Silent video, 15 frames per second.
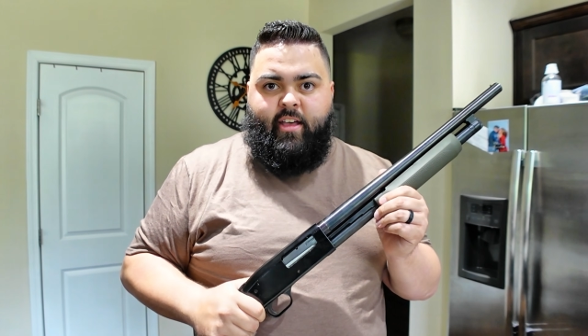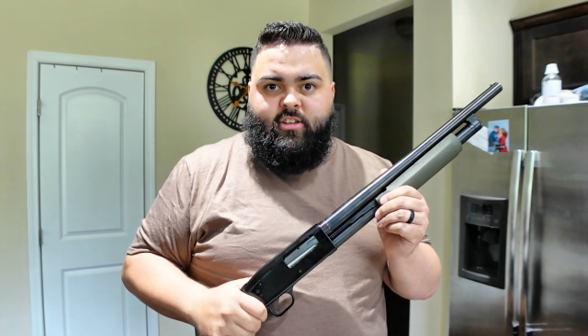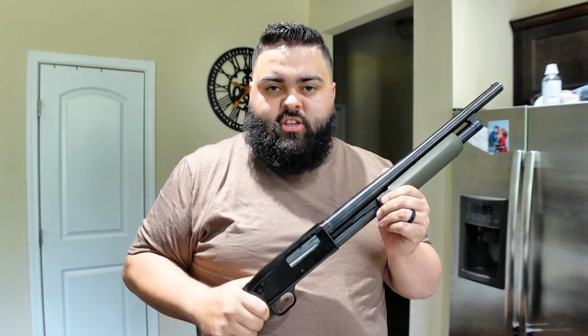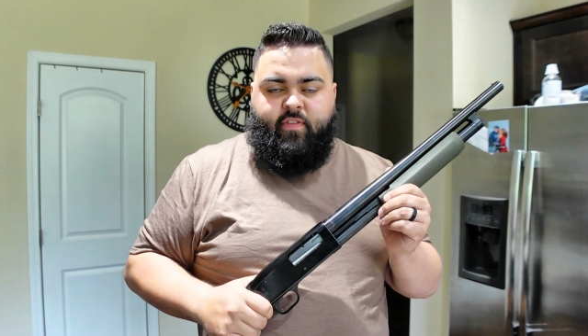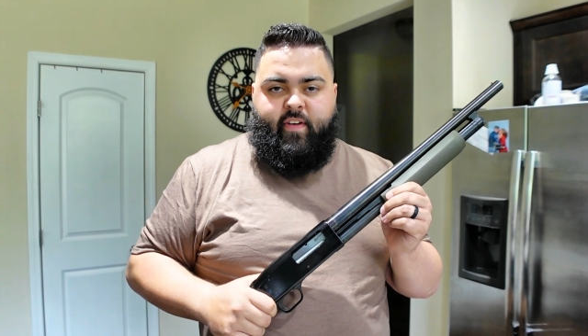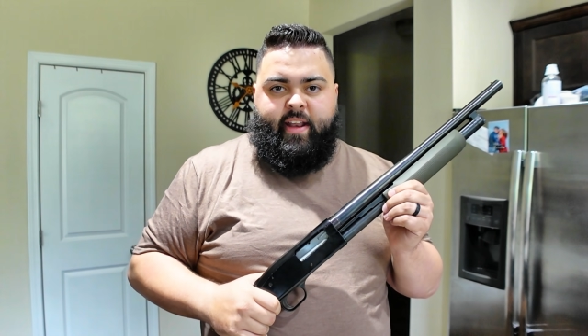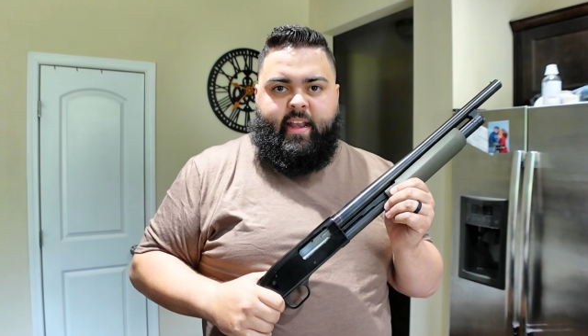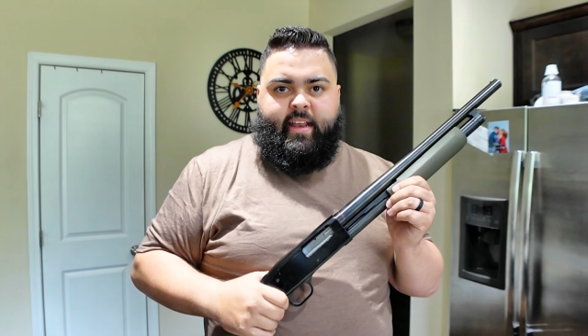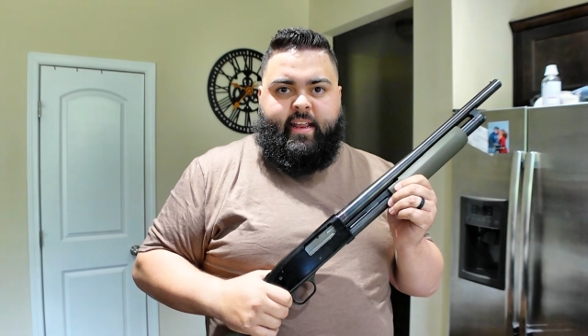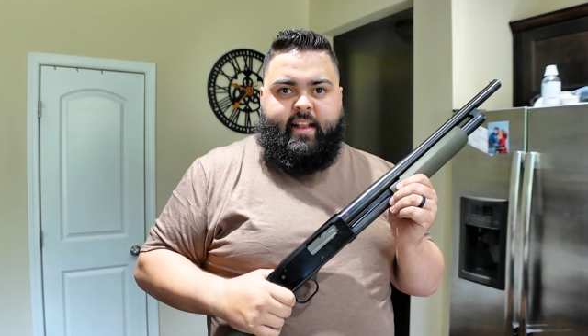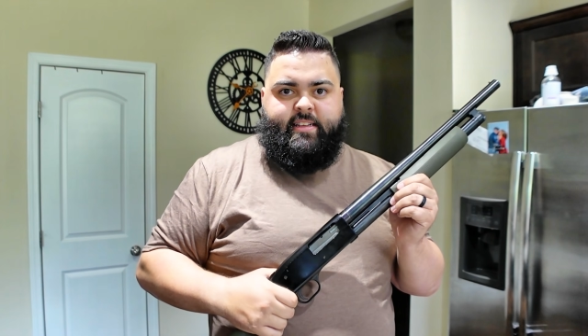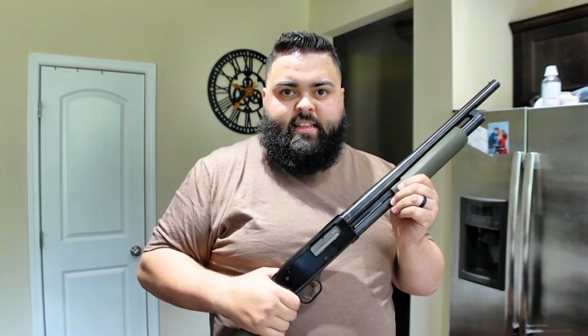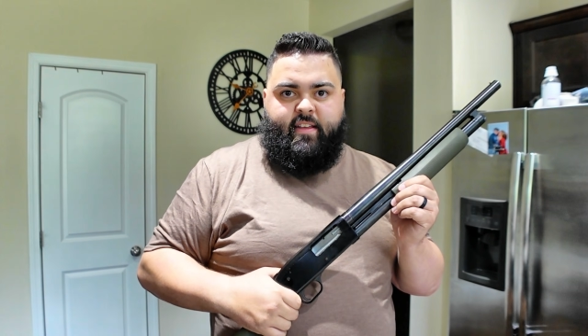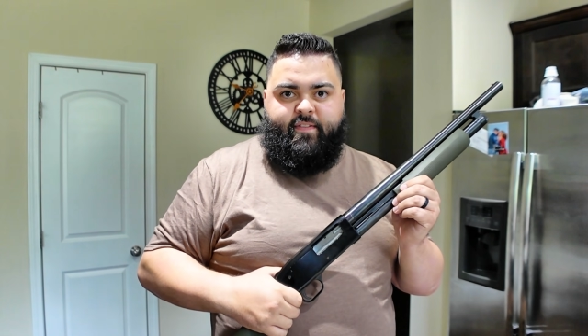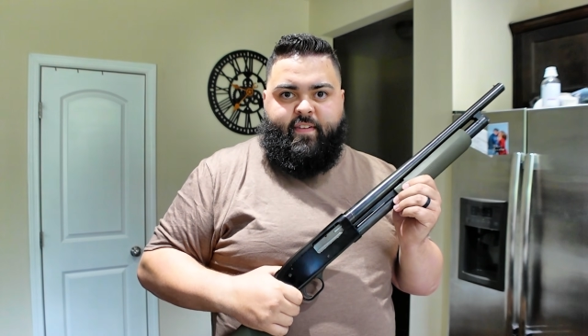So if I need to get
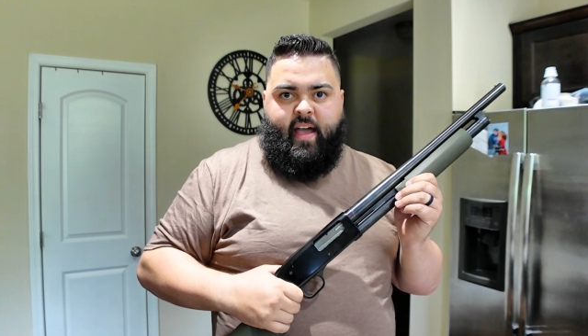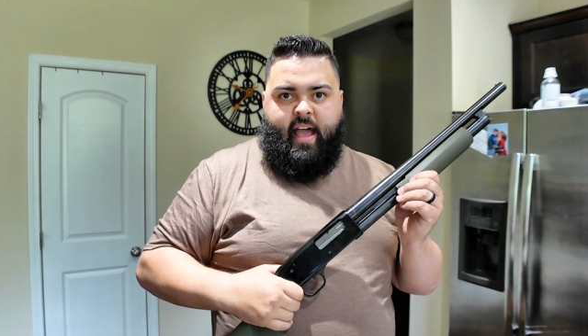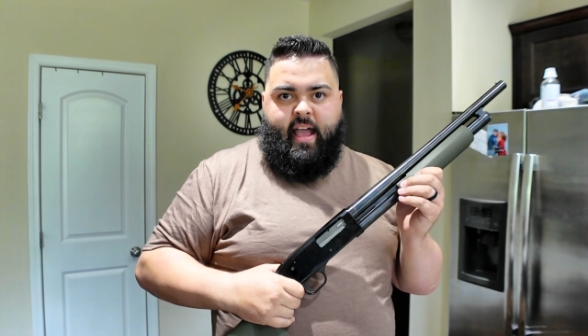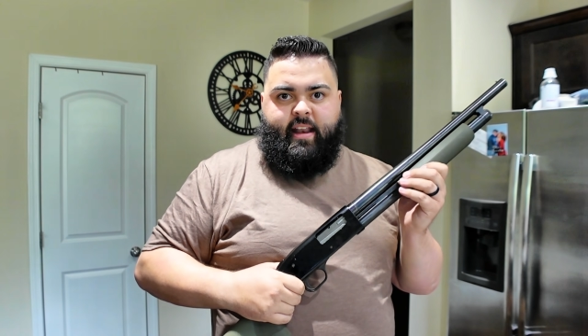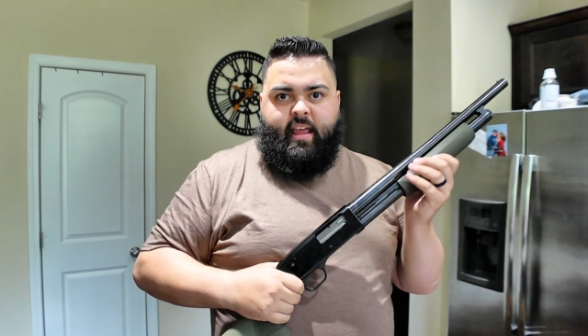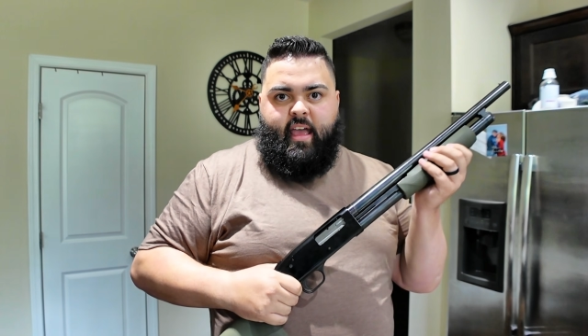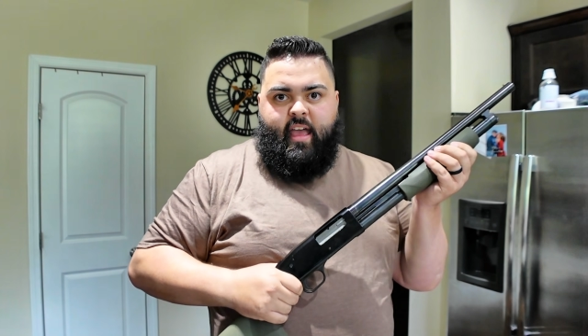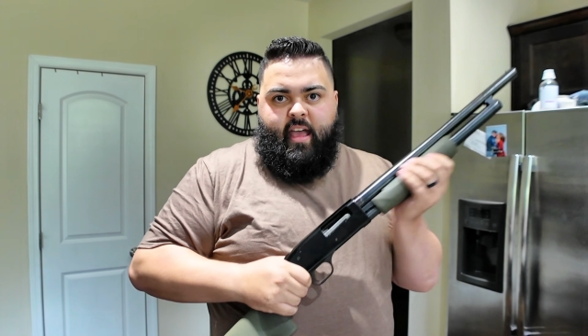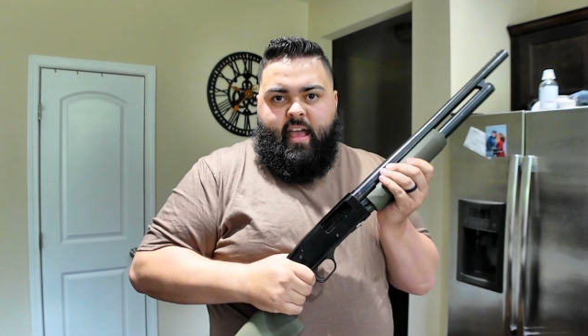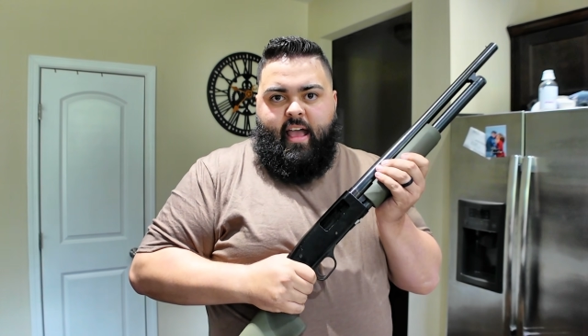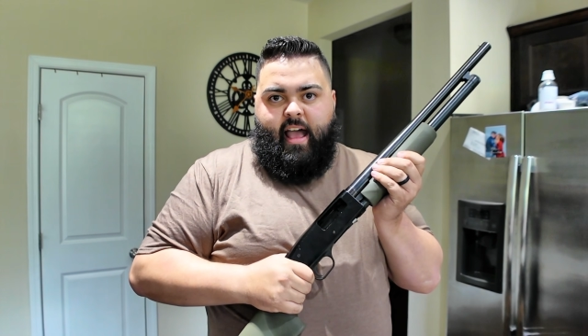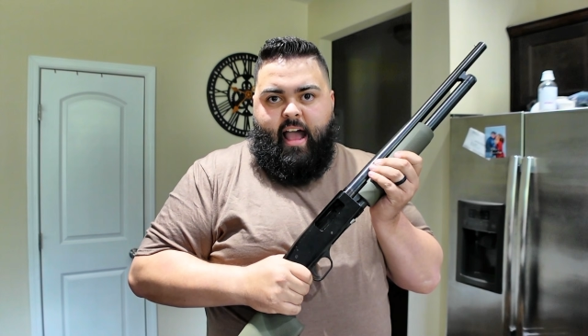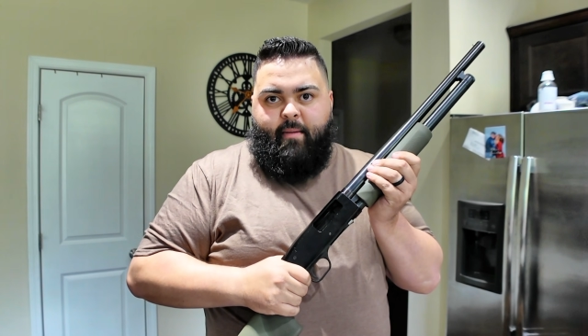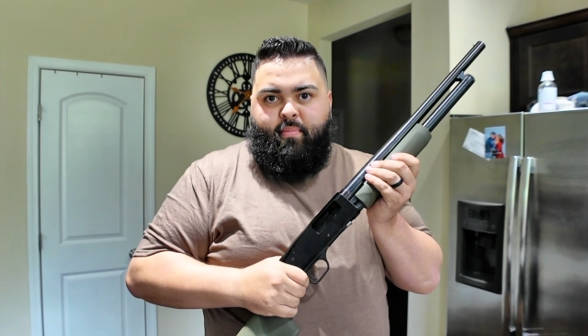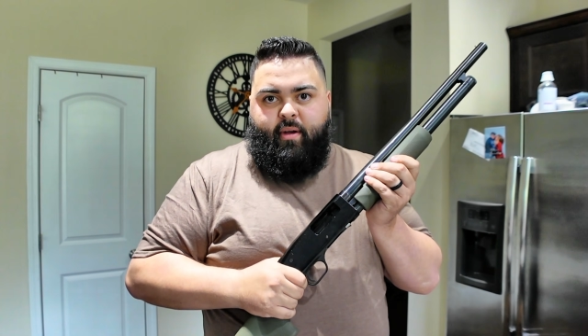into the fight,
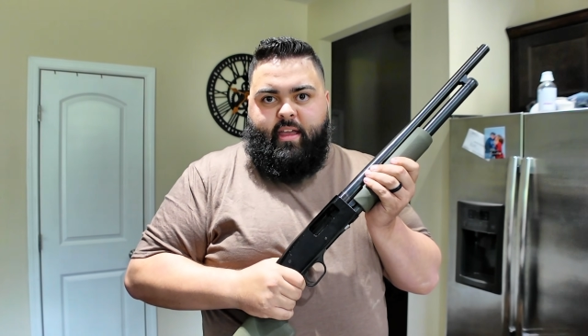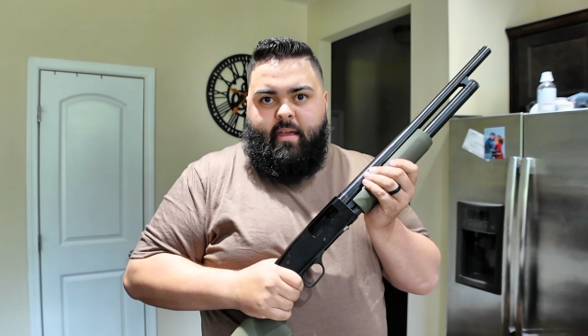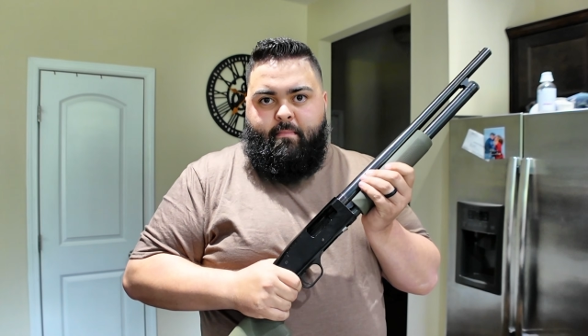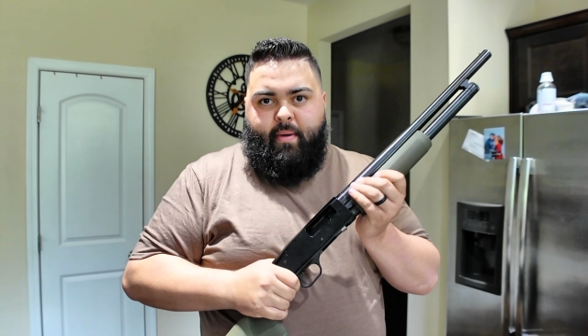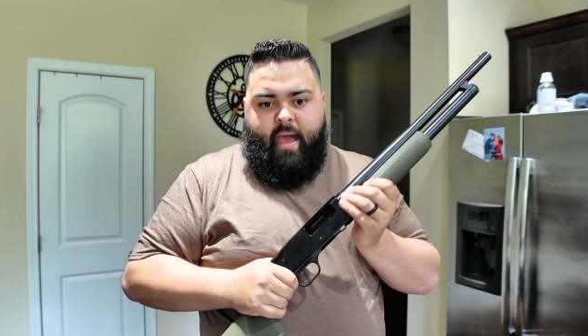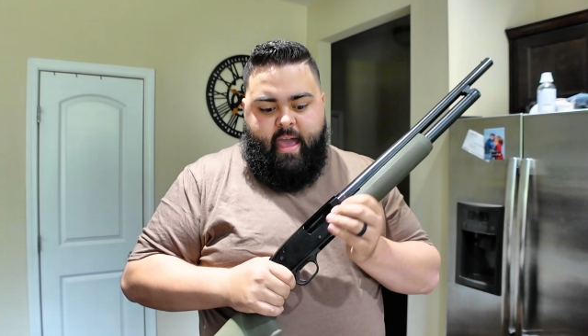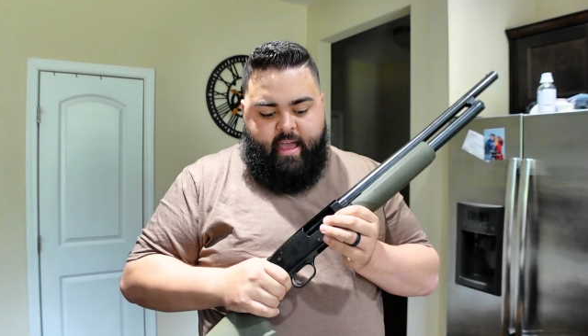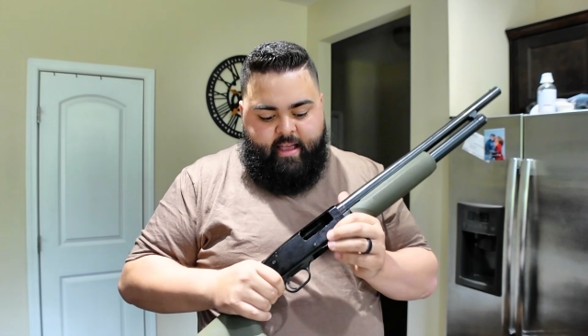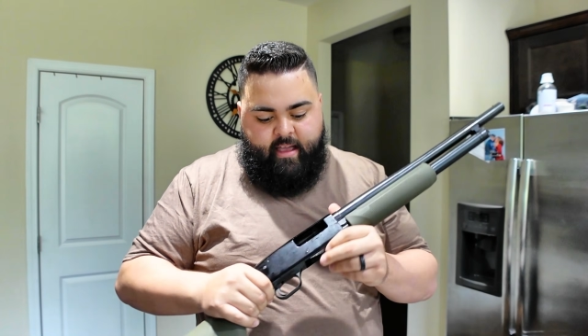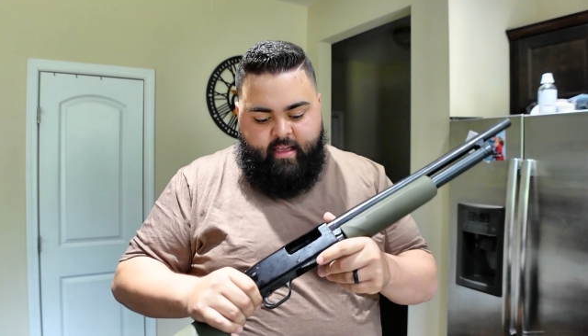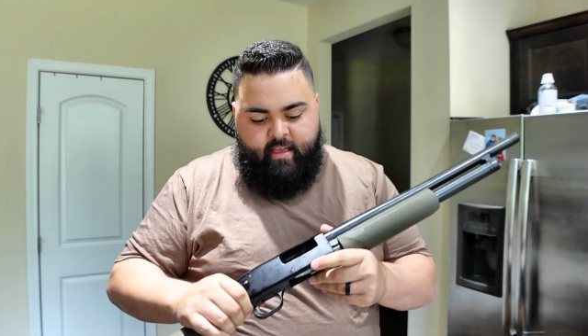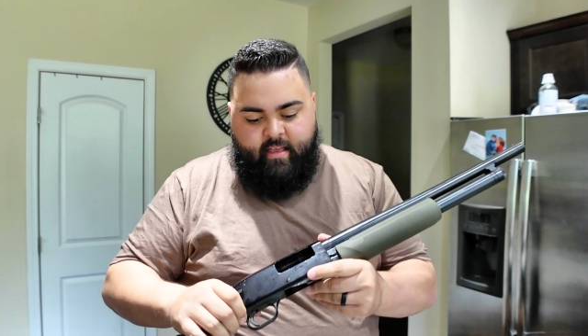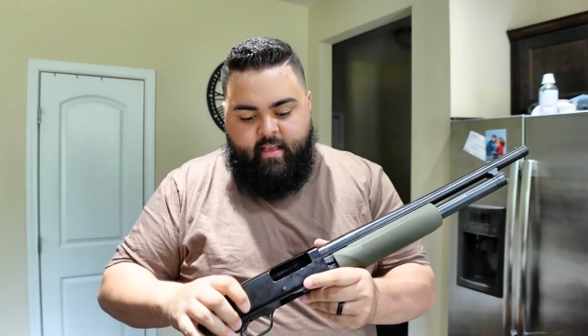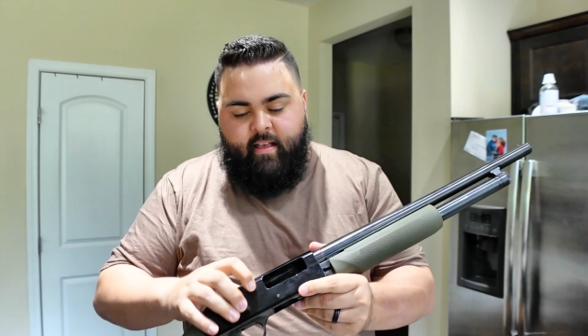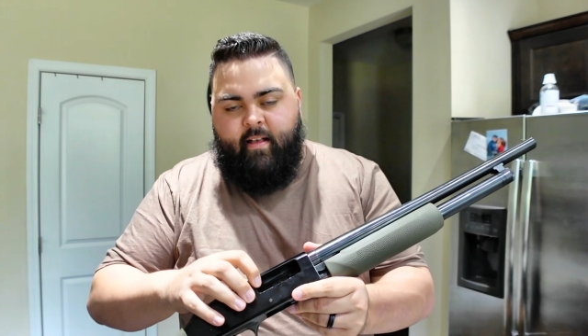I bring it back,
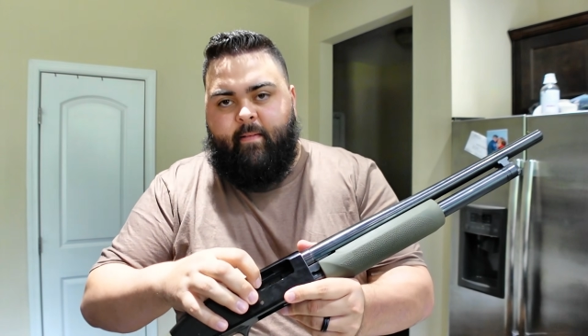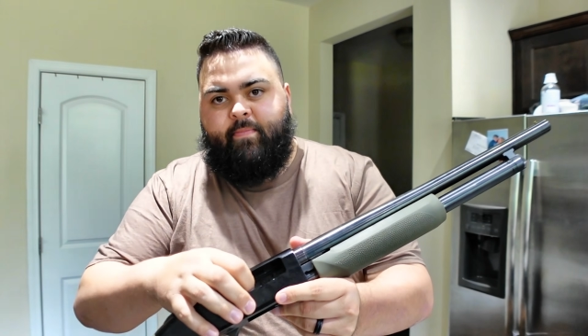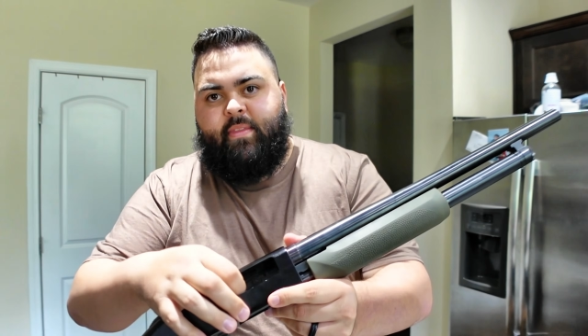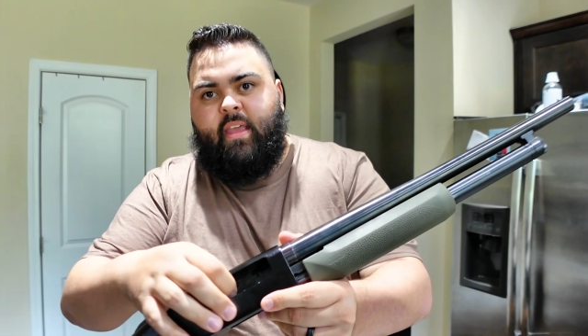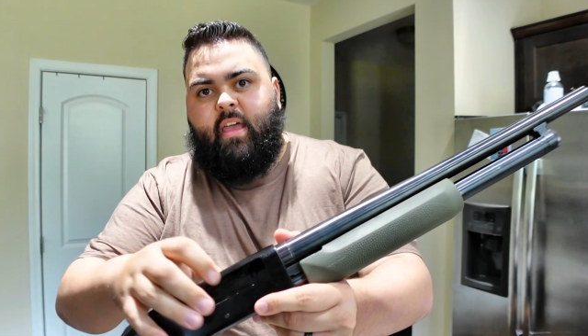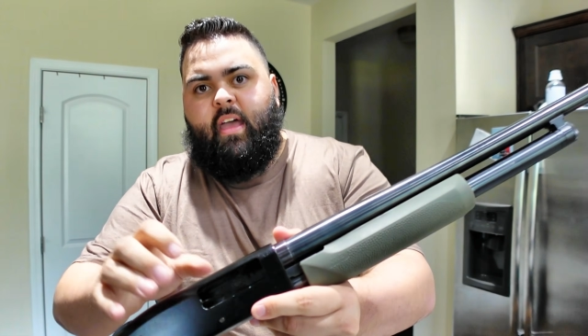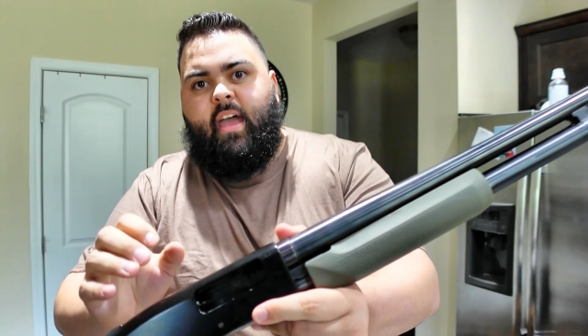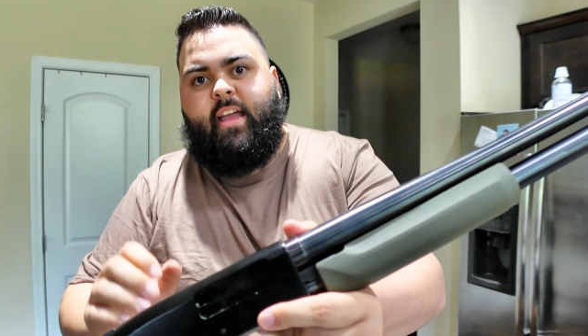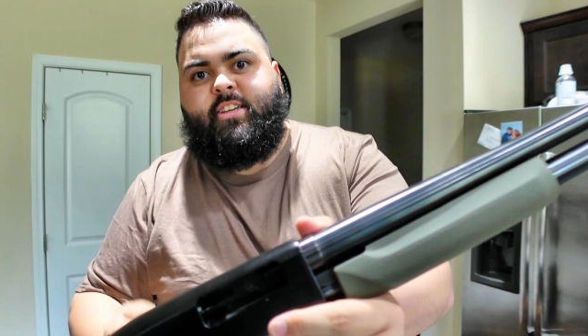a